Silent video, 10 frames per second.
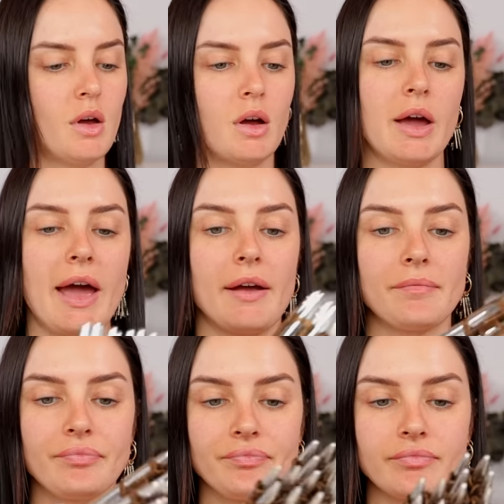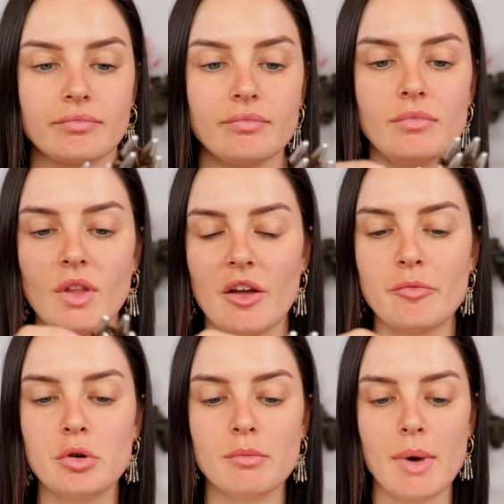Okay, I've
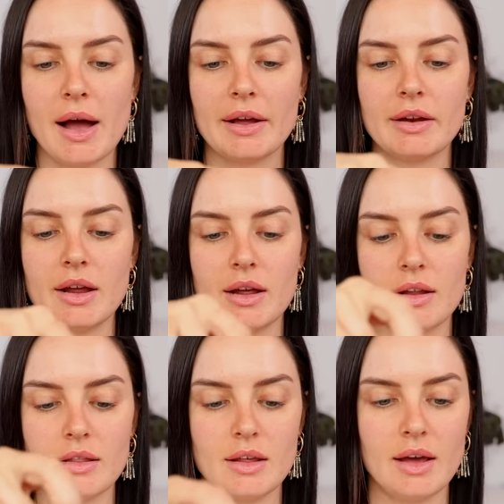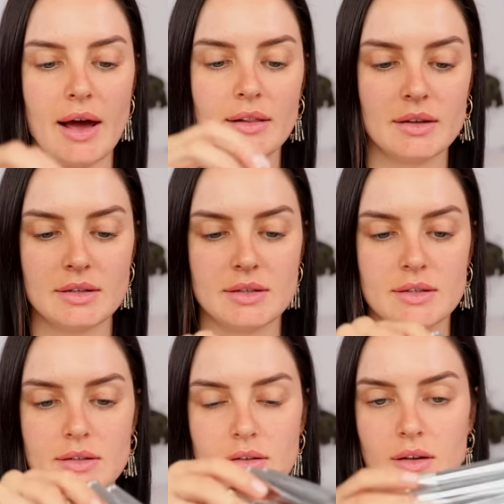put mine in the
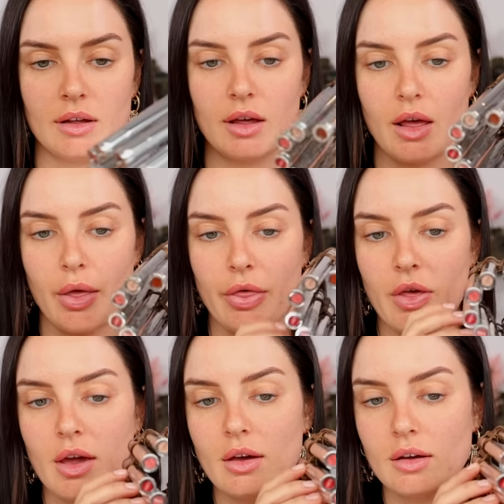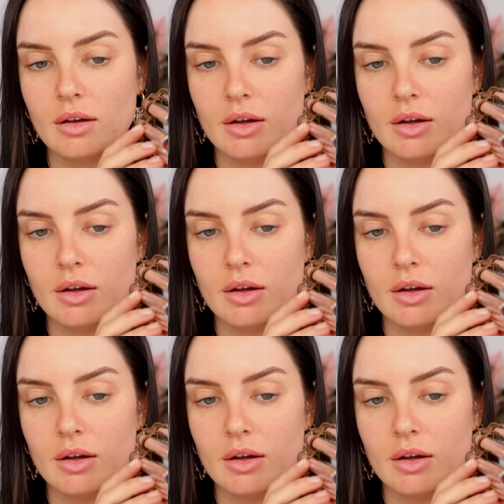Ellis thing.